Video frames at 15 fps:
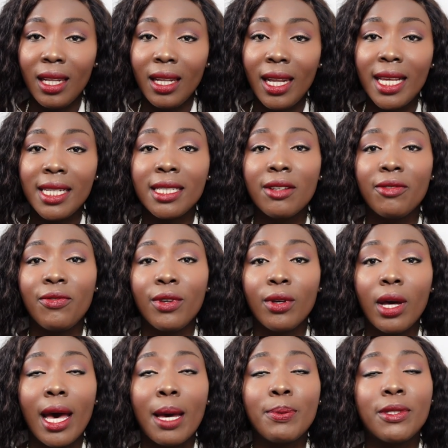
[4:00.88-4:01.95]
less than
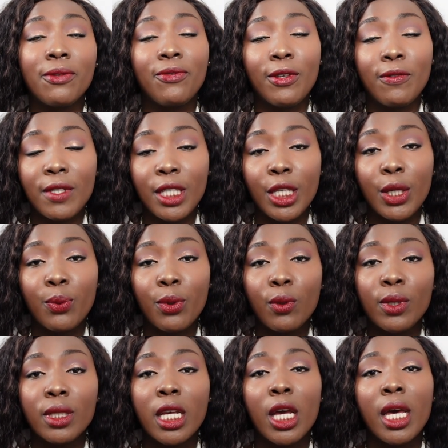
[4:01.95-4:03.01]
up to 50
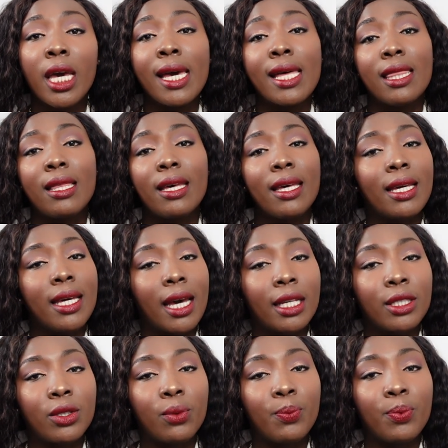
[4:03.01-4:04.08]
euros, the
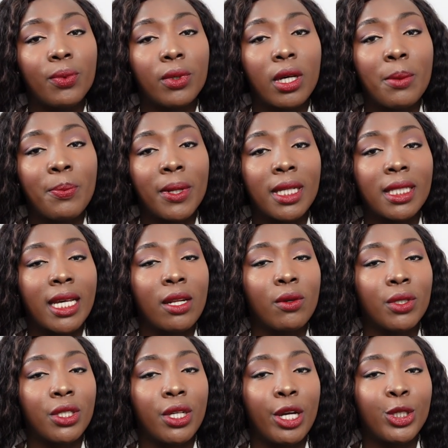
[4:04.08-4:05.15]
inkasso companies
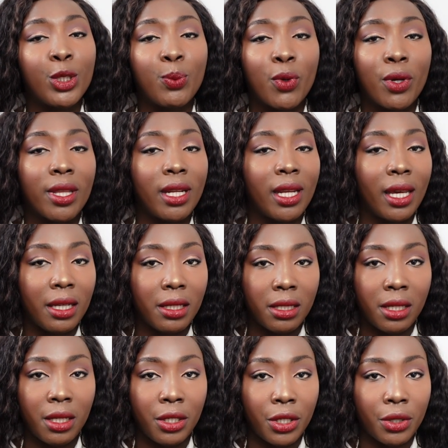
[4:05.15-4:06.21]
cannot charge you more than
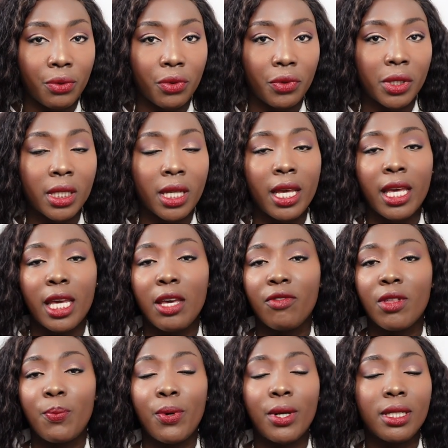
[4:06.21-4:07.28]
18 euros.
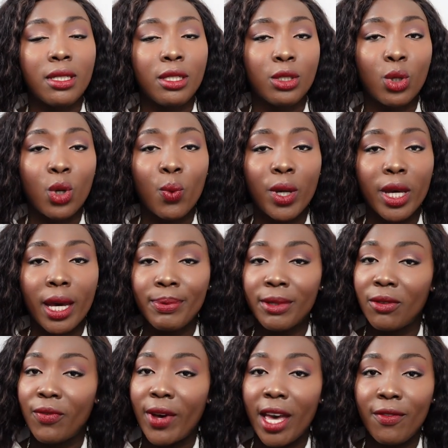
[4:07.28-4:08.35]
If the person is owing
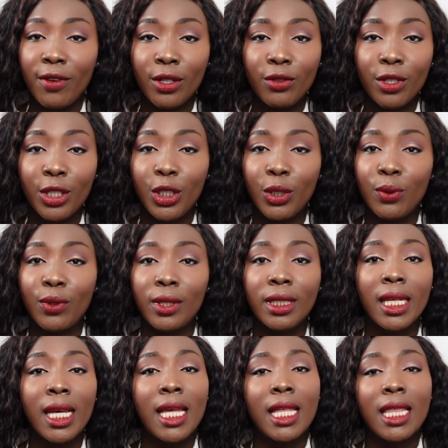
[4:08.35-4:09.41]
up to 500
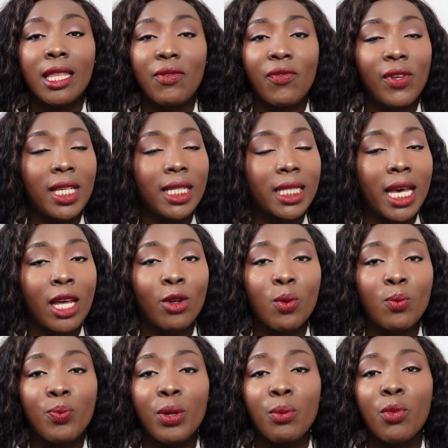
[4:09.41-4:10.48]
euros, the fees
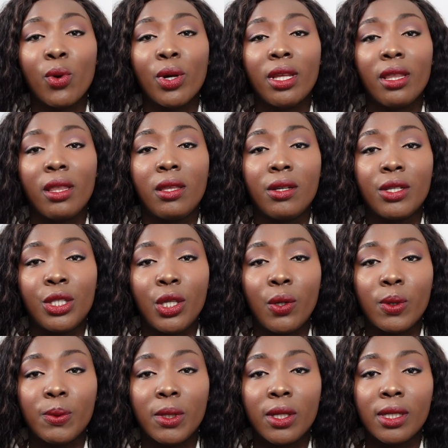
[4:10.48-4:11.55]
cannot be more than 30
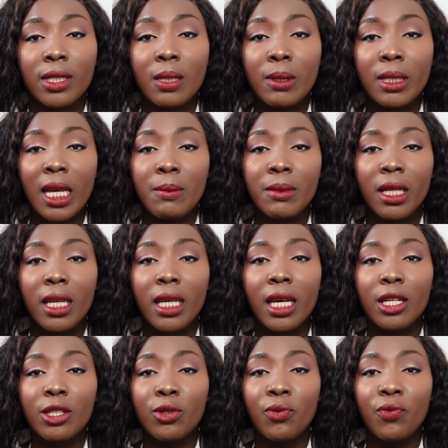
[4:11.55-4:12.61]
euros, because sometimes the
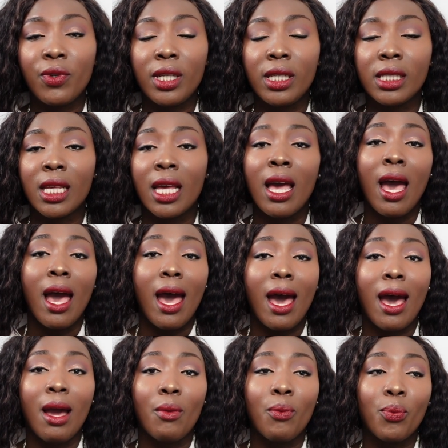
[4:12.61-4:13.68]
inkasso fees
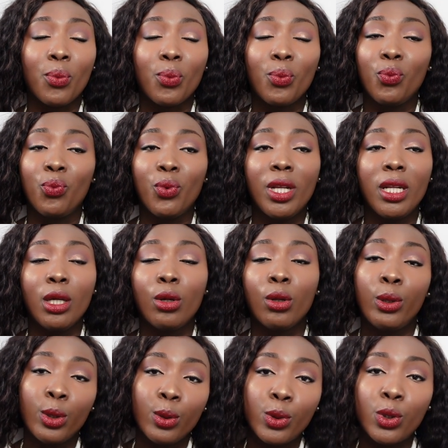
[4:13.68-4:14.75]
are really
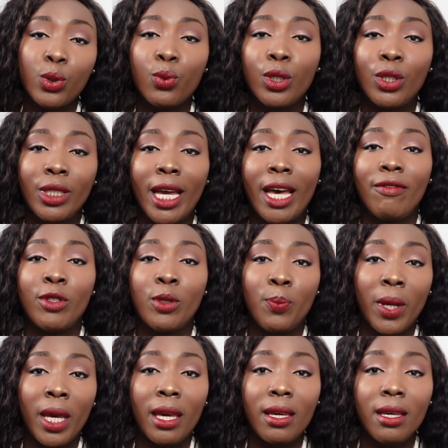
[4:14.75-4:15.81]
close to what you have to
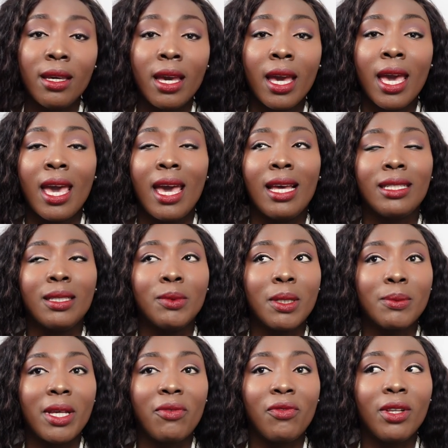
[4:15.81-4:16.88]
pay. And
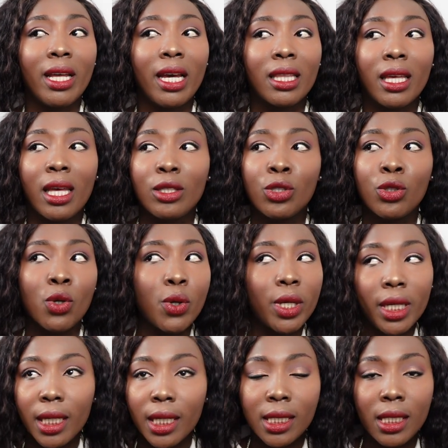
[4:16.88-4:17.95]
sometimes I feel like they are so
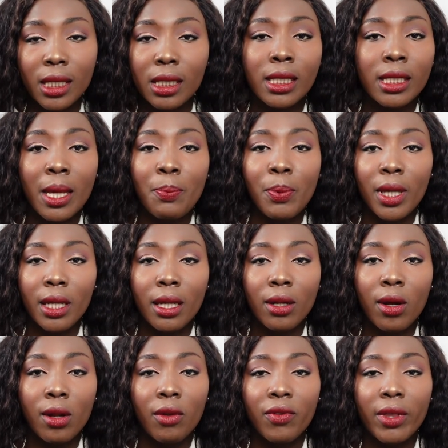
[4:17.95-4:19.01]
eager to step in
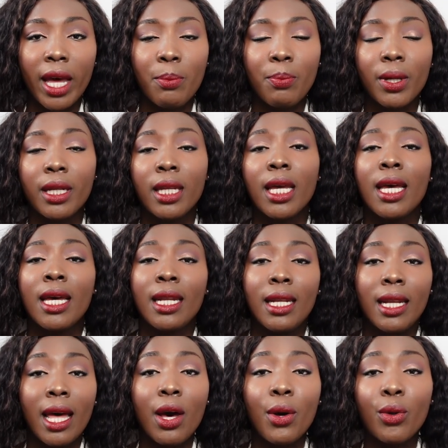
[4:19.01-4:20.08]
and all of that, but
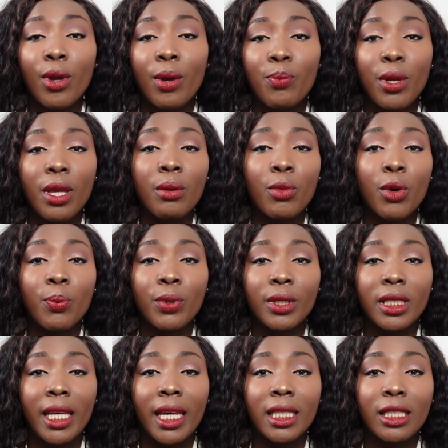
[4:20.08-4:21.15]
now you are being more
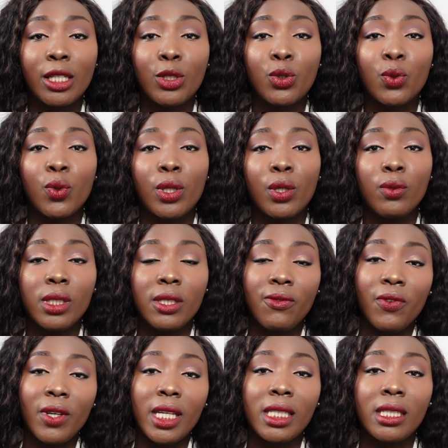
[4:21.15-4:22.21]
protected. So
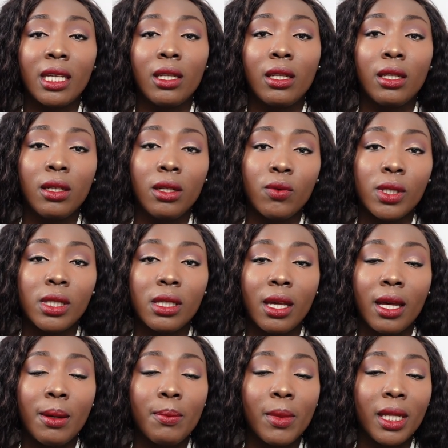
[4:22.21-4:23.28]
those fees, that those
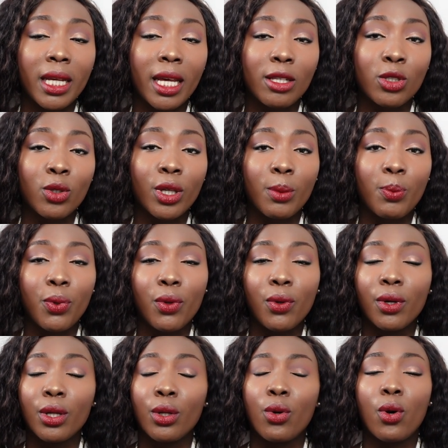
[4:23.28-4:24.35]
inkasso
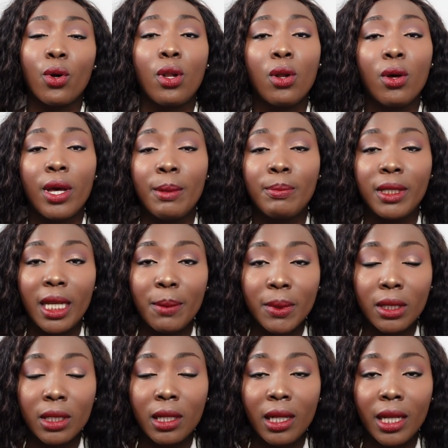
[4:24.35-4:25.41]
gebühren or
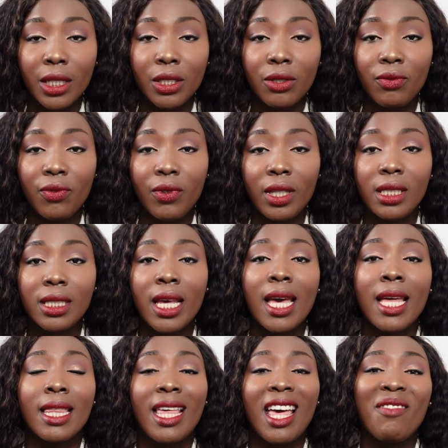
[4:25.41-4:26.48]
debt collection fees,
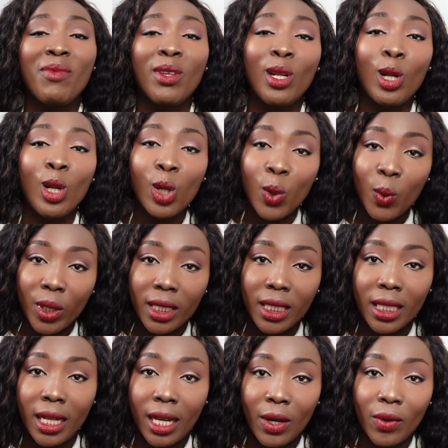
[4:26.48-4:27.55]
they have been
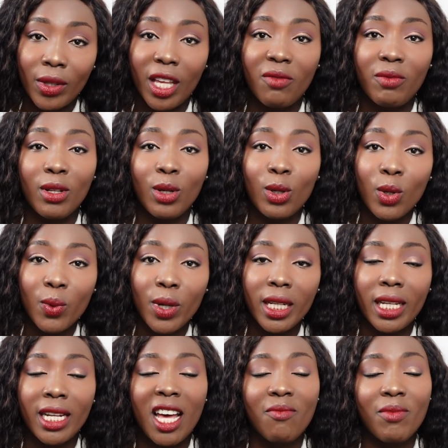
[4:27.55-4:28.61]
lowered now. They have been
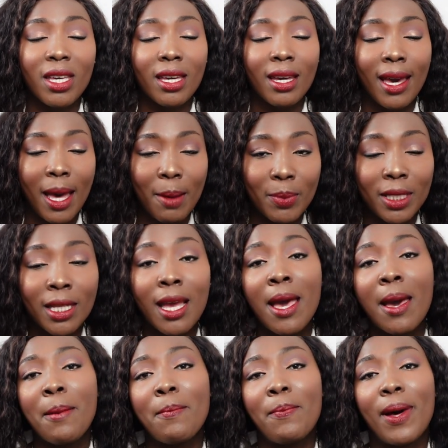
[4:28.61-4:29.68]
lowered and have been capped
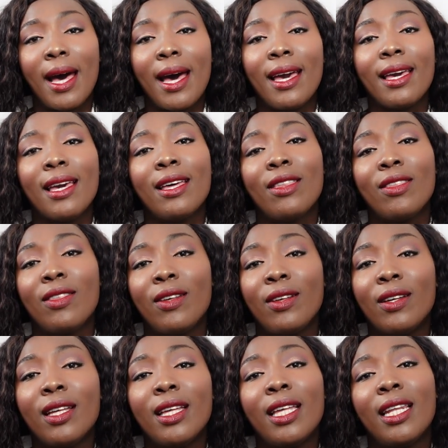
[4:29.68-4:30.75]
by
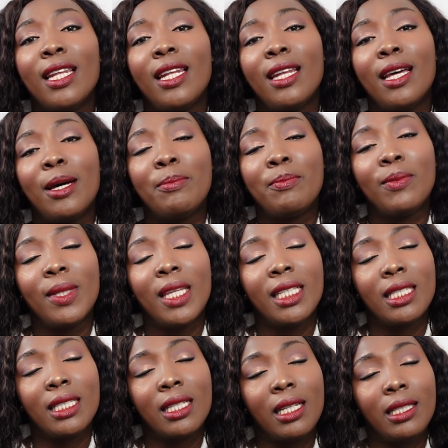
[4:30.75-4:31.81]
the
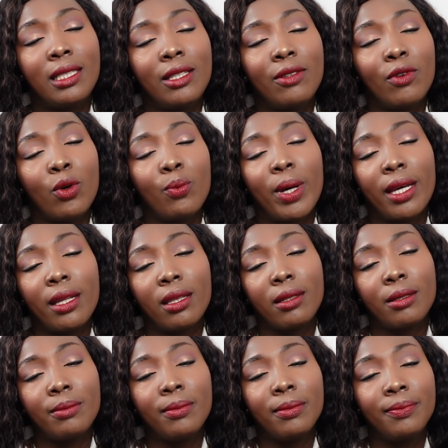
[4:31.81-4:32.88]
legislative, or by
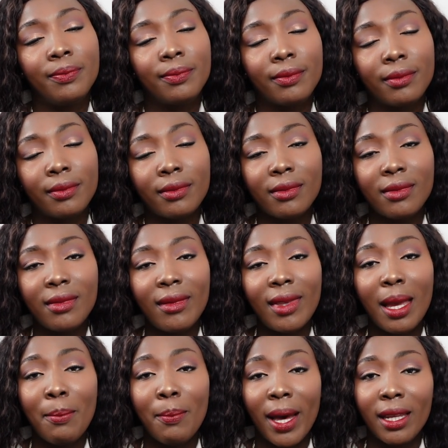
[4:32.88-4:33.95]
the,
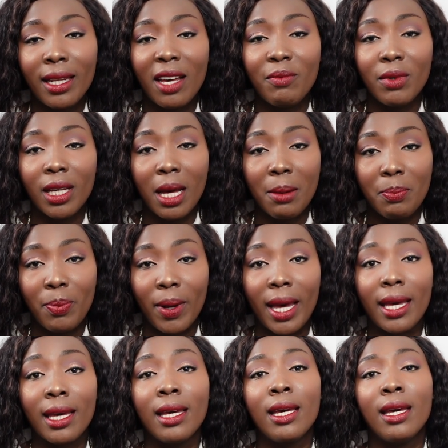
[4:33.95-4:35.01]
but they have been capped
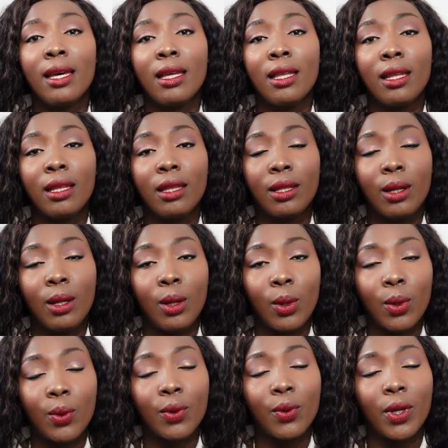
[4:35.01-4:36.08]
by the
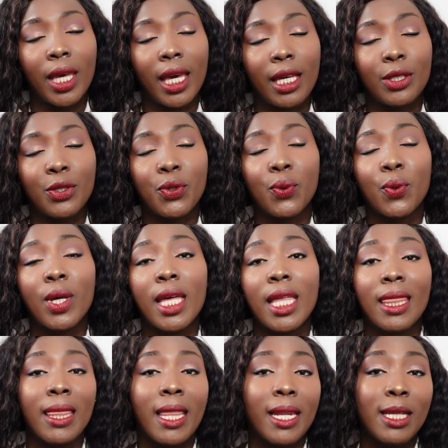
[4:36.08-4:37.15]
law, okay? So
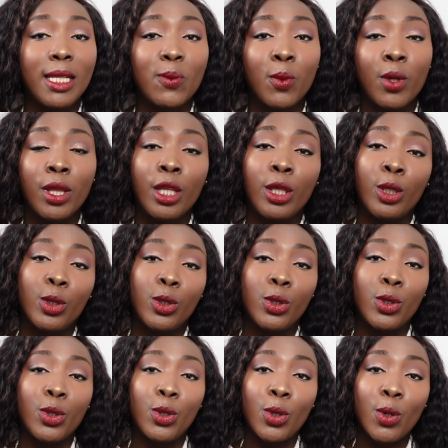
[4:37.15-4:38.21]
that is one thing you
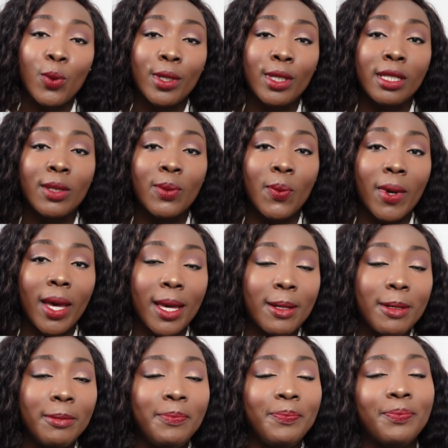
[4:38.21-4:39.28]
should know as
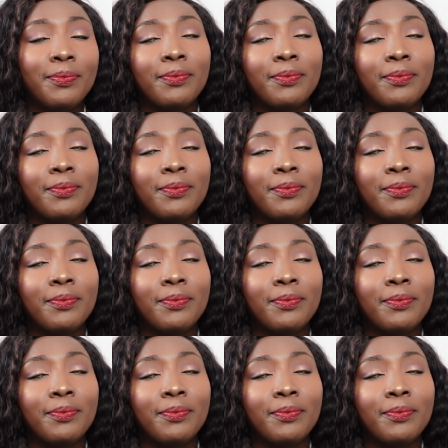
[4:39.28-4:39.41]
well.